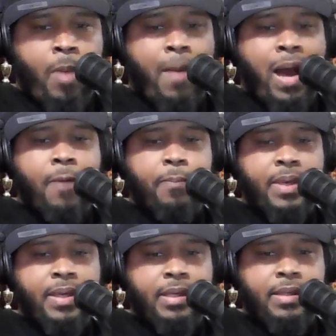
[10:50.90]
in my
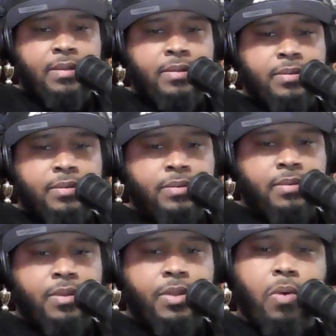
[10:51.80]
opinion,
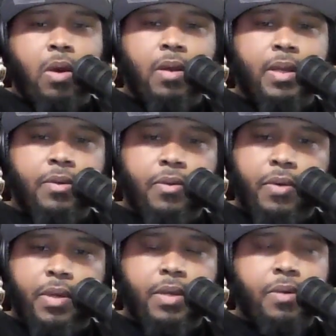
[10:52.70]
you all can
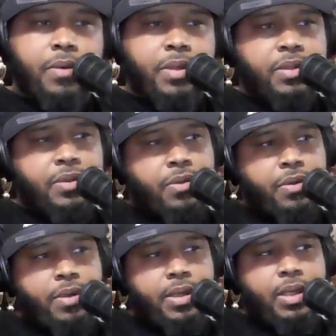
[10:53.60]
agree or
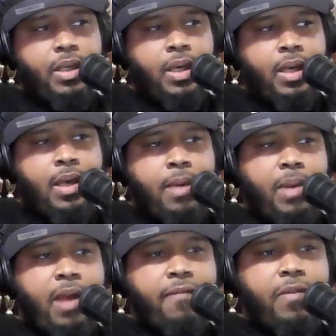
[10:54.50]
disagree,
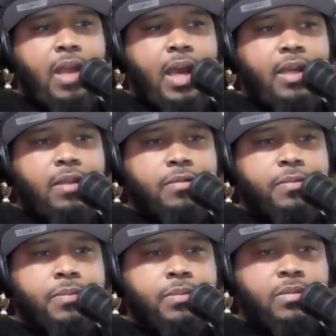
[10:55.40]
but I feel like
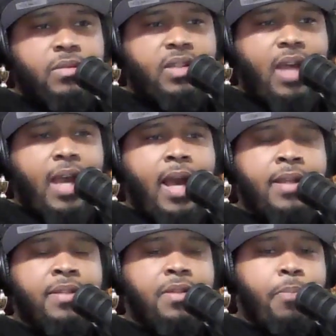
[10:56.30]

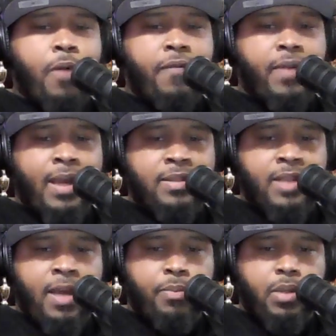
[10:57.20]
Zion is the perfect
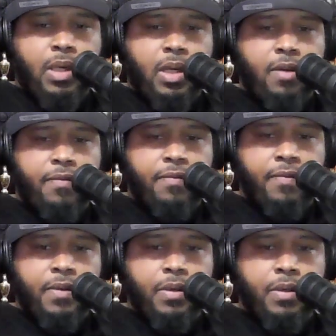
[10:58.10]
example
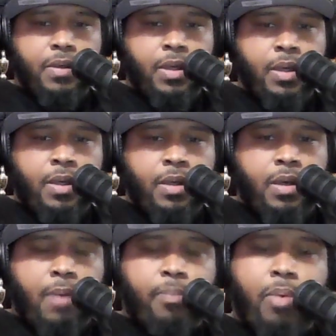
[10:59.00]
of
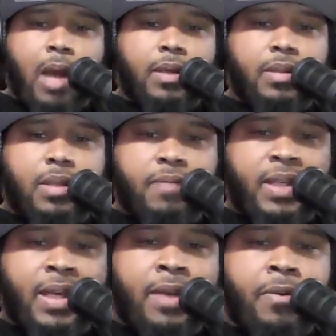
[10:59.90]
a product of the